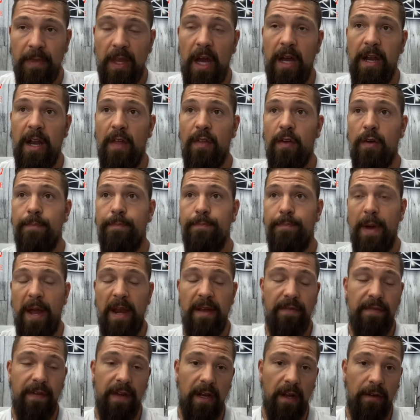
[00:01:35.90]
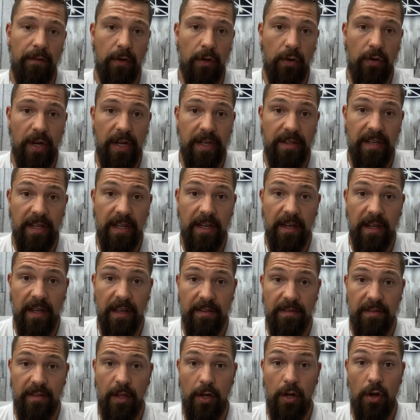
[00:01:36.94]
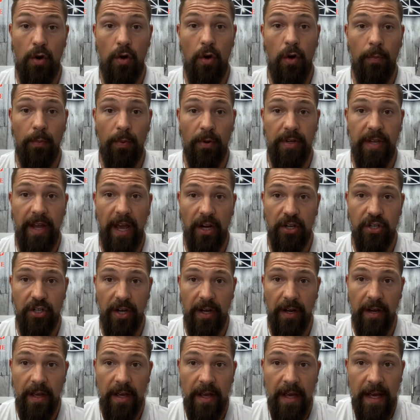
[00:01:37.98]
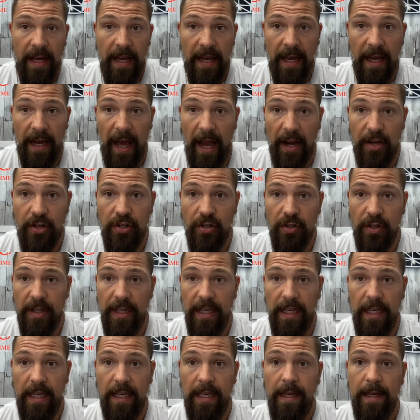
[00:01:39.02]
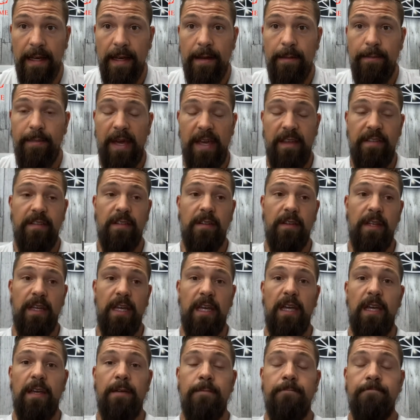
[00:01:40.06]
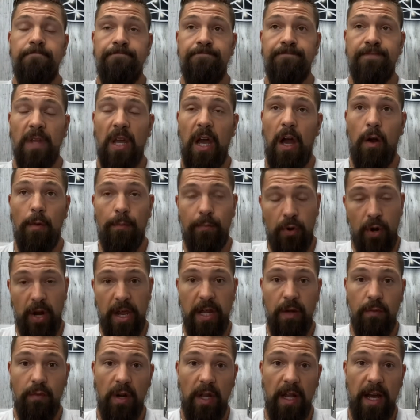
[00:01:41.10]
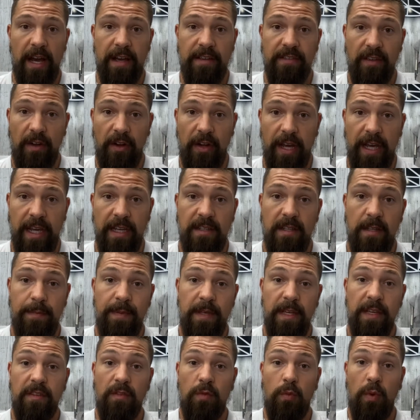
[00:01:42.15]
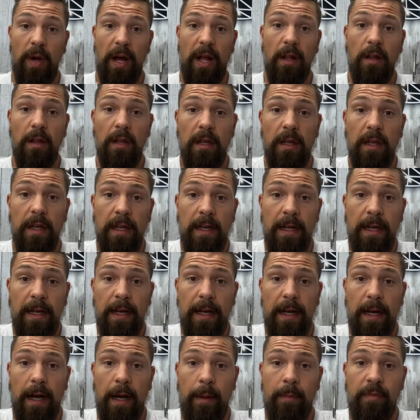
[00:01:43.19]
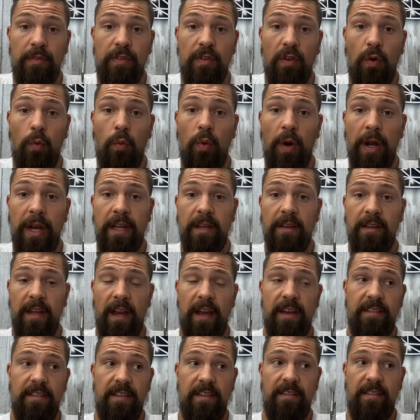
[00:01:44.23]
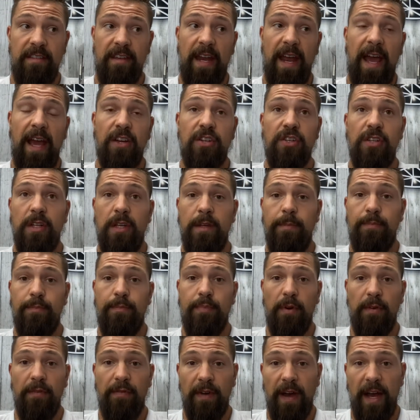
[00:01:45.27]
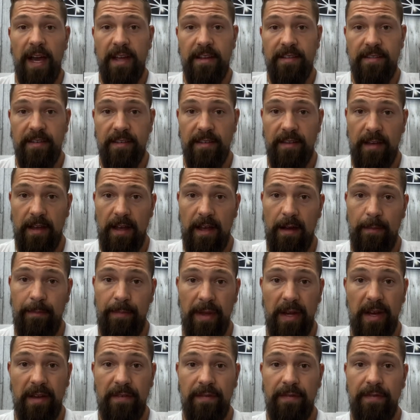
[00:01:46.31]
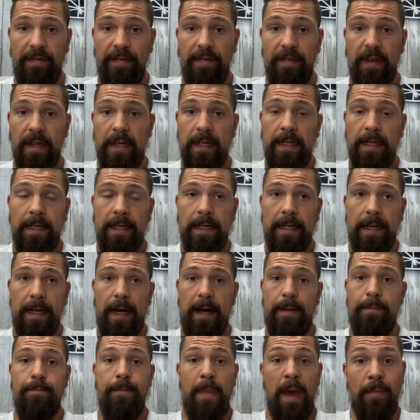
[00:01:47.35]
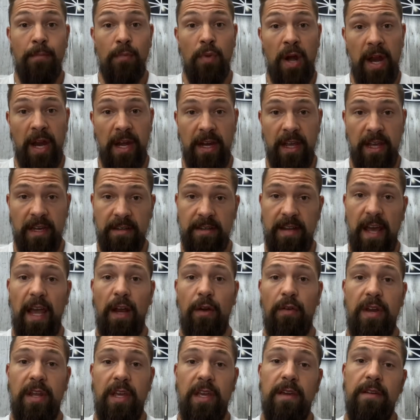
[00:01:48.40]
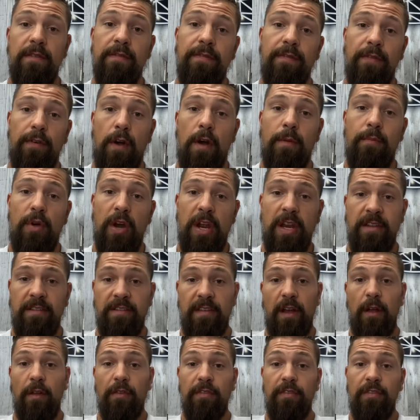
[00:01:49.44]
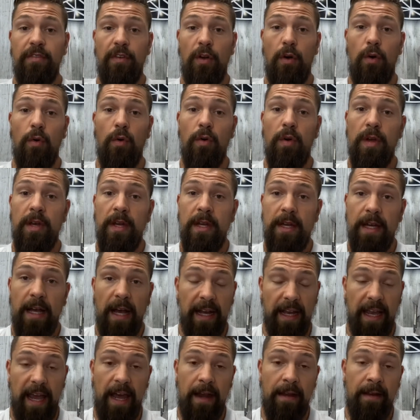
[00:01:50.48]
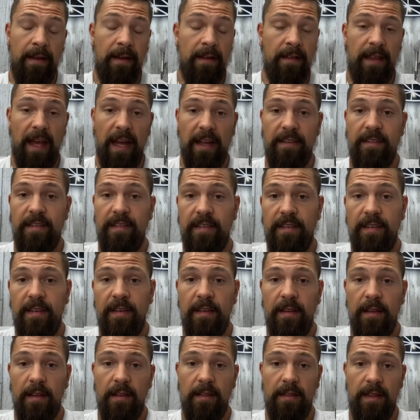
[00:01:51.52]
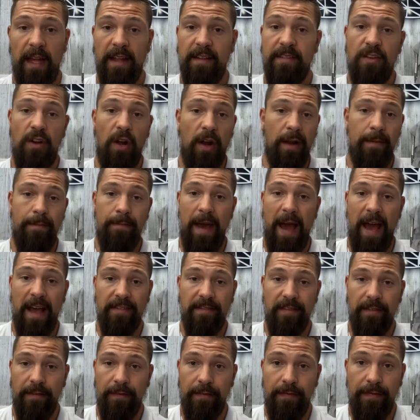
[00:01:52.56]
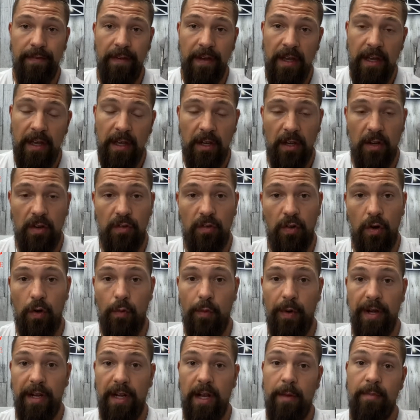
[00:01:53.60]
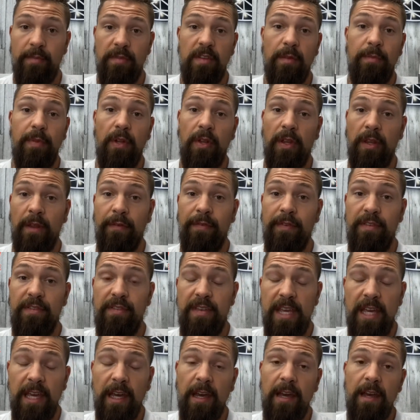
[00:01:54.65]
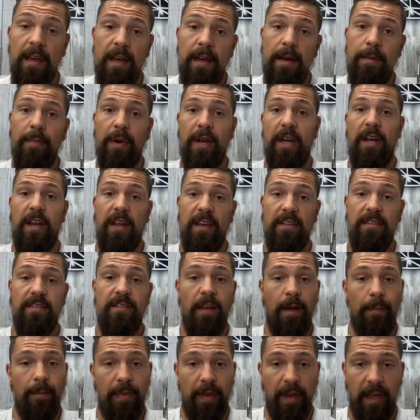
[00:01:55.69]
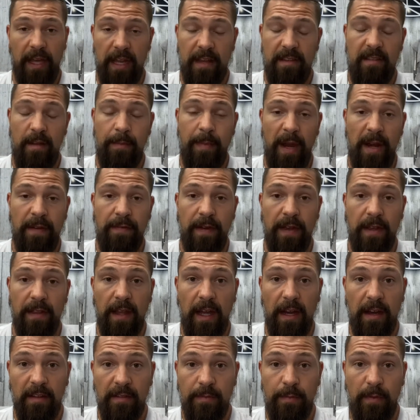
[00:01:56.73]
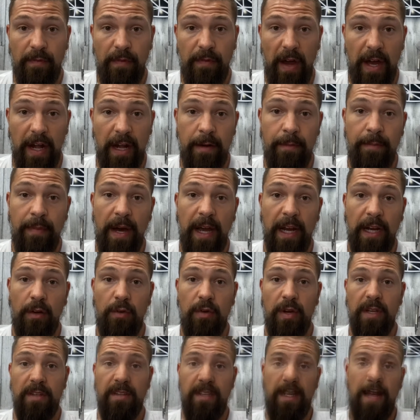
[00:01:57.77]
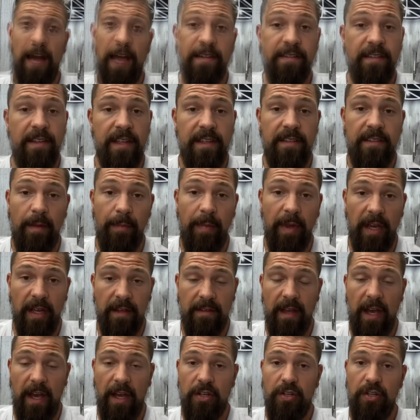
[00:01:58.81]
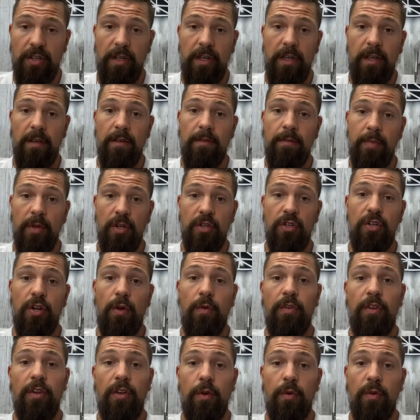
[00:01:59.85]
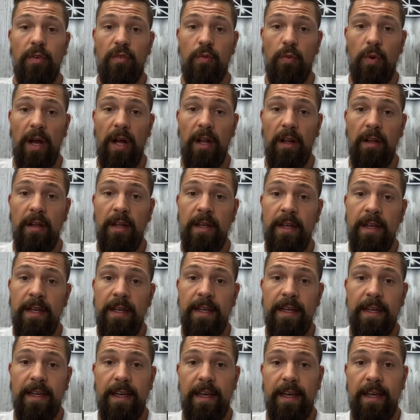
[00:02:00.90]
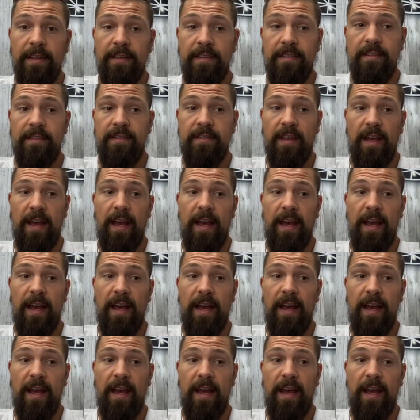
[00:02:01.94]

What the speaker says: Another benefit of creatine is the neural protection. It actually, basically, our brain relies on ATP as well. So what it does is it actually provides a bit of membrane integrity for our brain cells. So again, that's not a massive concern when it comes to building the physique, but it is a benefit that is provided by creatine. And lastly, something that's actually been shown to do as well is